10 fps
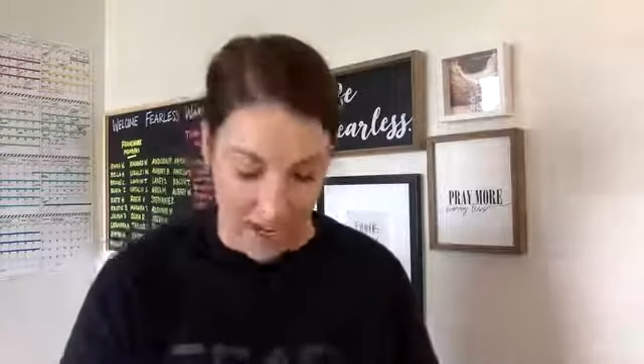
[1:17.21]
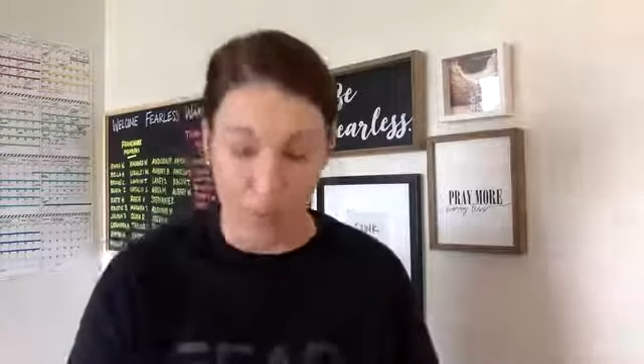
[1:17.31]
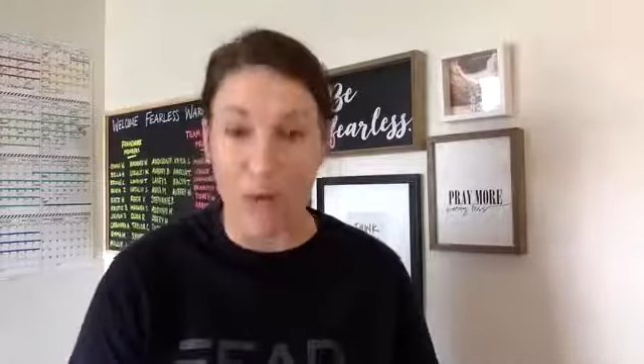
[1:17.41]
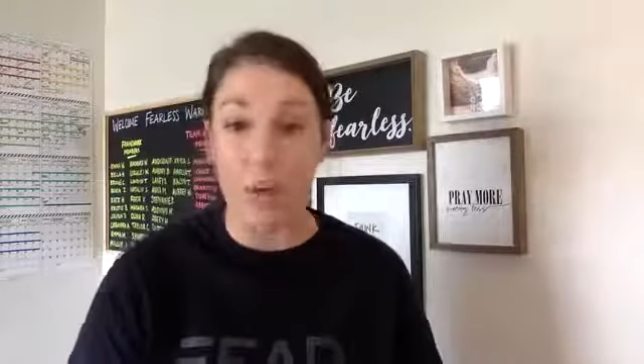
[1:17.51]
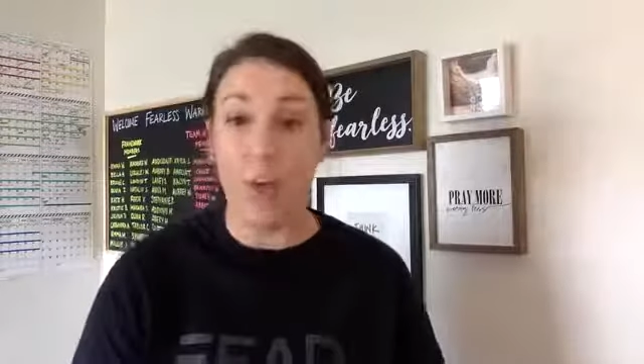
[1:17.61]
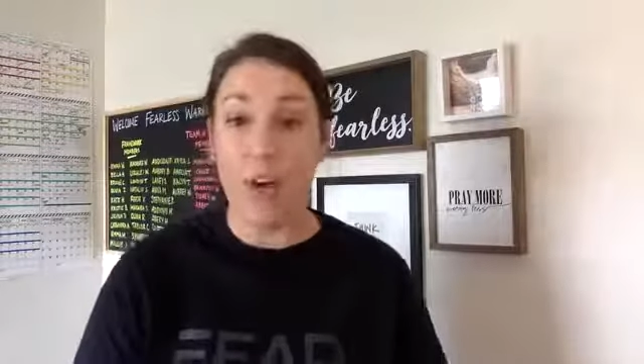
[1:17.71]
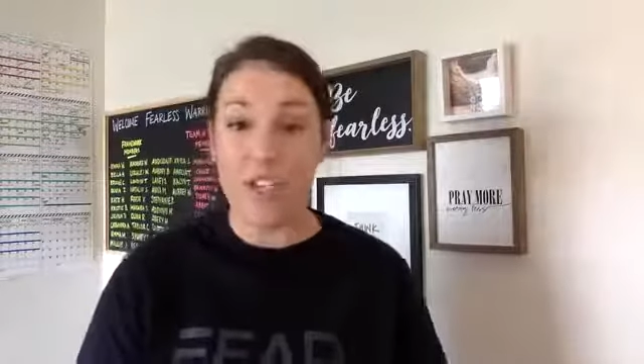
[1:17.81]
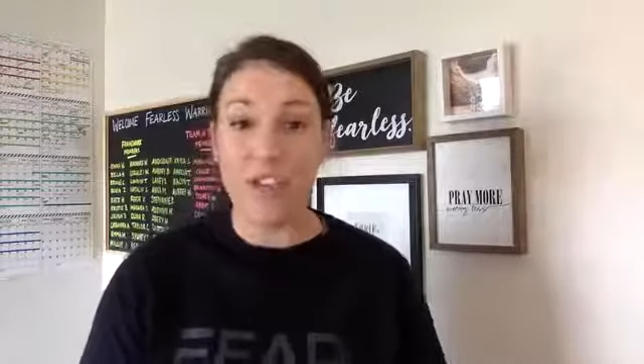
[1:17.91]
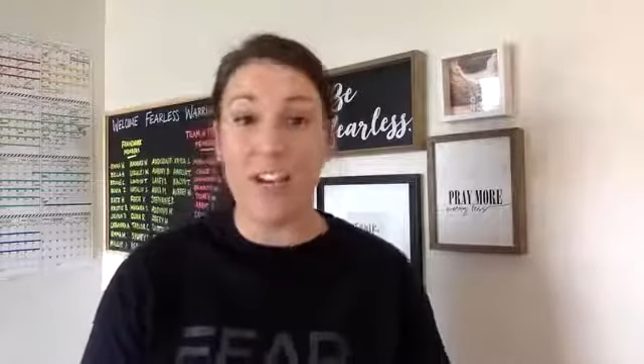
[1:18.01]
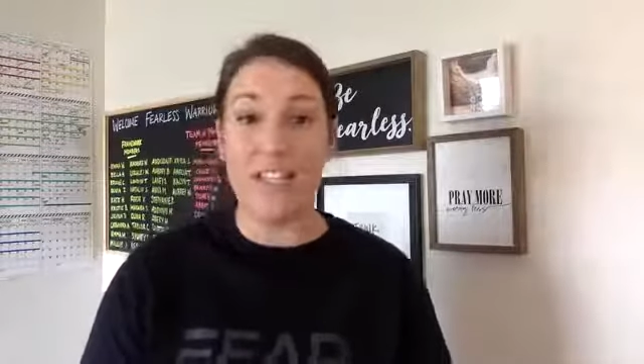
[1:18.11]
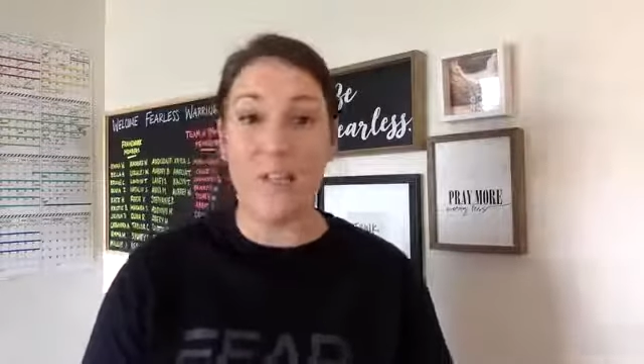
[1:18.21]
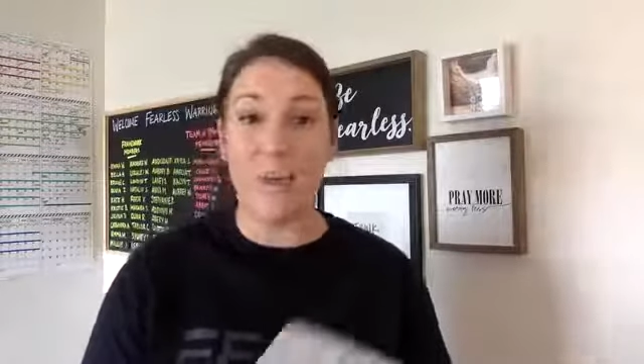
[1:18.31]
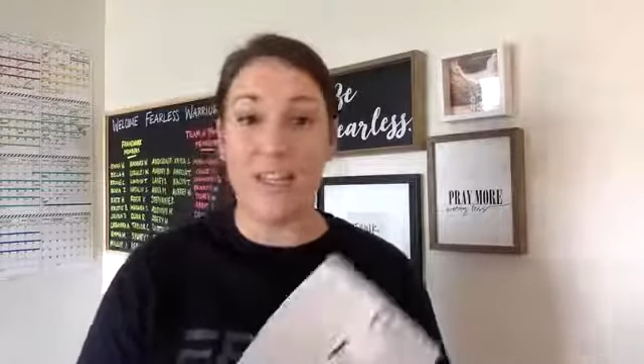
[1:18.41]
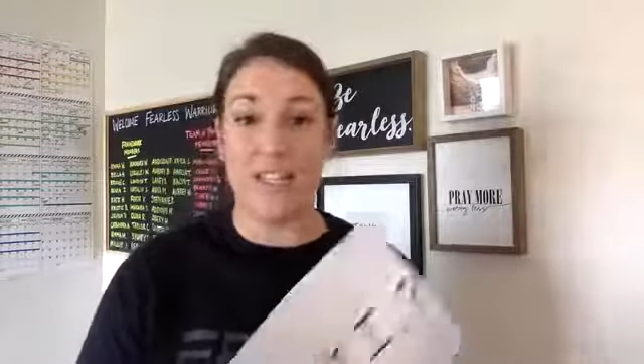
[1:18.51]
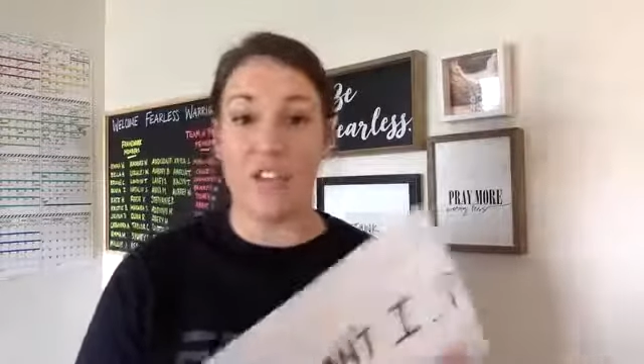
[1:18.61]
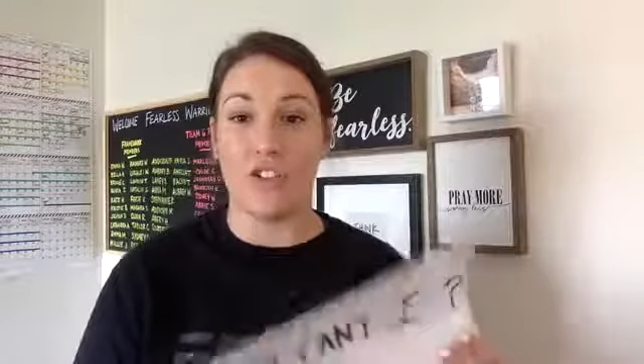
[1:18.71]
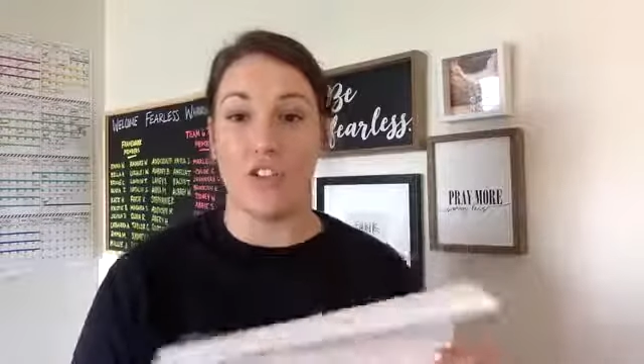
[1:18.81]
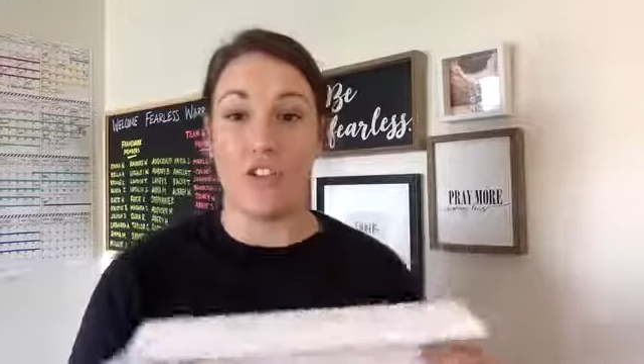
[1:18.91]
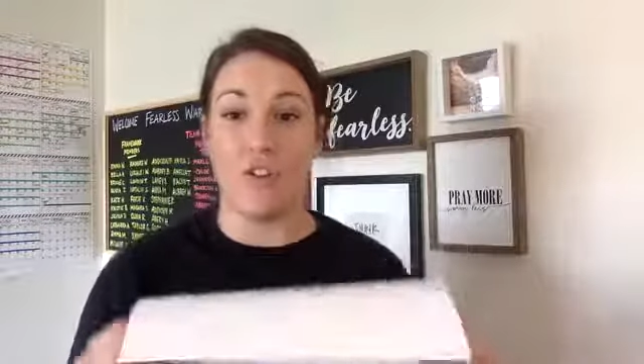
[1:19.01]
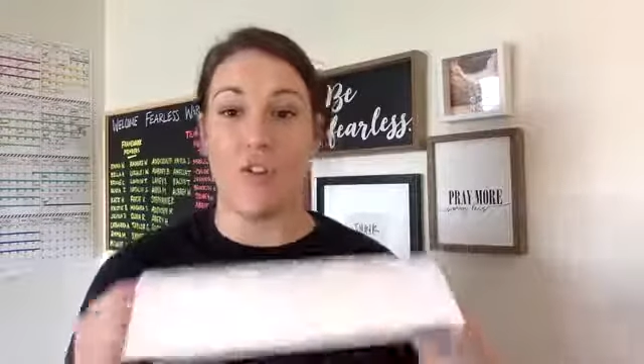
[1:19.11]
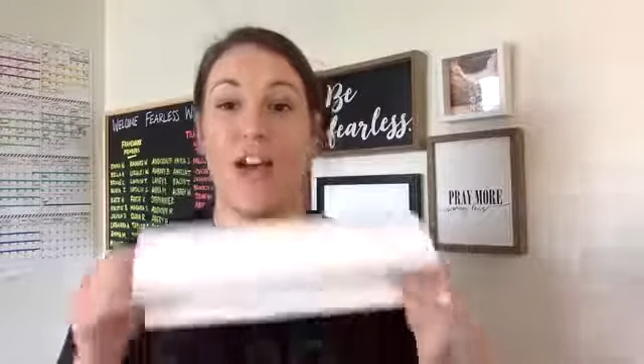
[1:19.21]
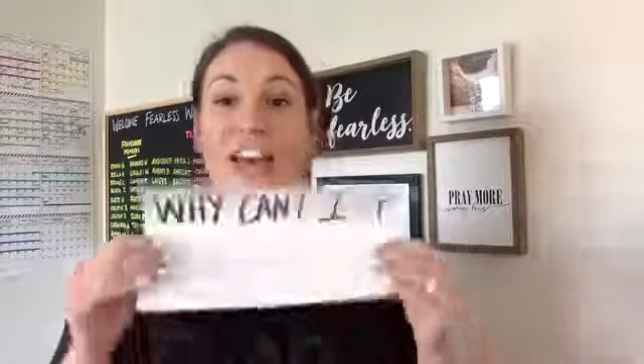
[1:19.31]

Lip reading: And what I want you guys to pay attention to